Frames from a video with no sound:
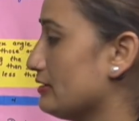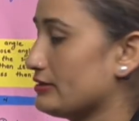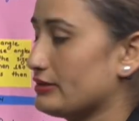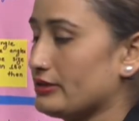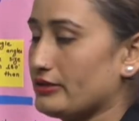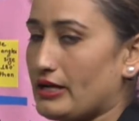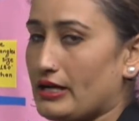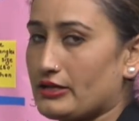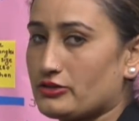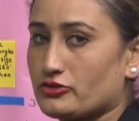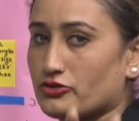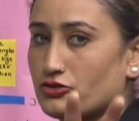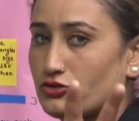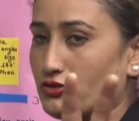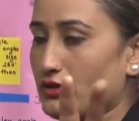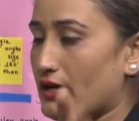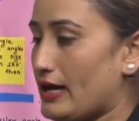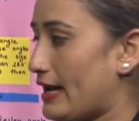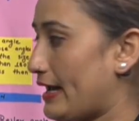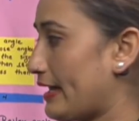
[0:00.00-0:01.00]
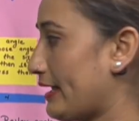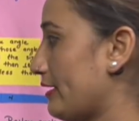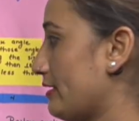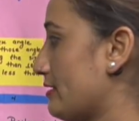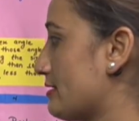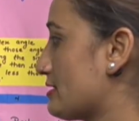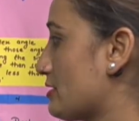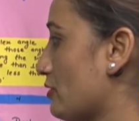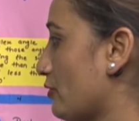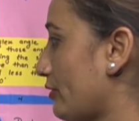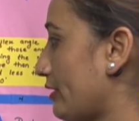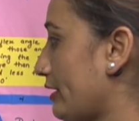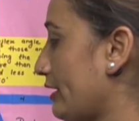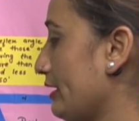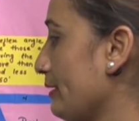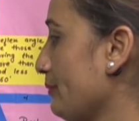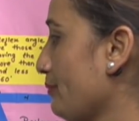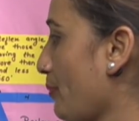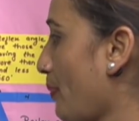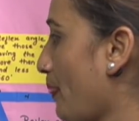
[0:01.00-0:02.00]
There are two angles,
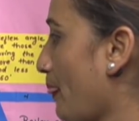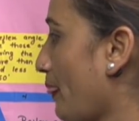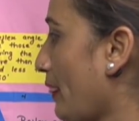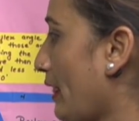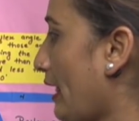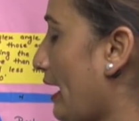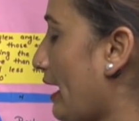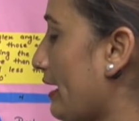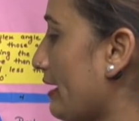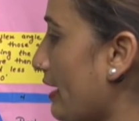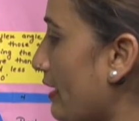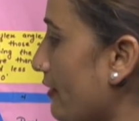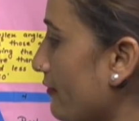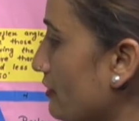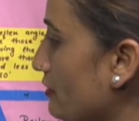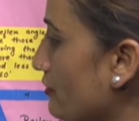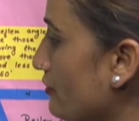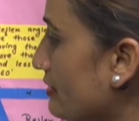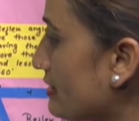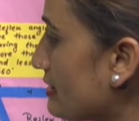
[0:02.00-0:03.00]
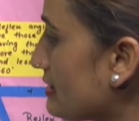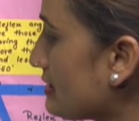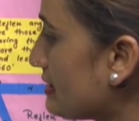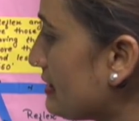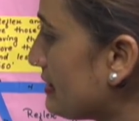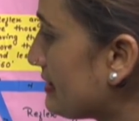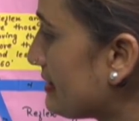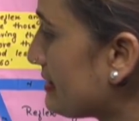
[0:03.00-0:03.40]
okay? And have you noticed it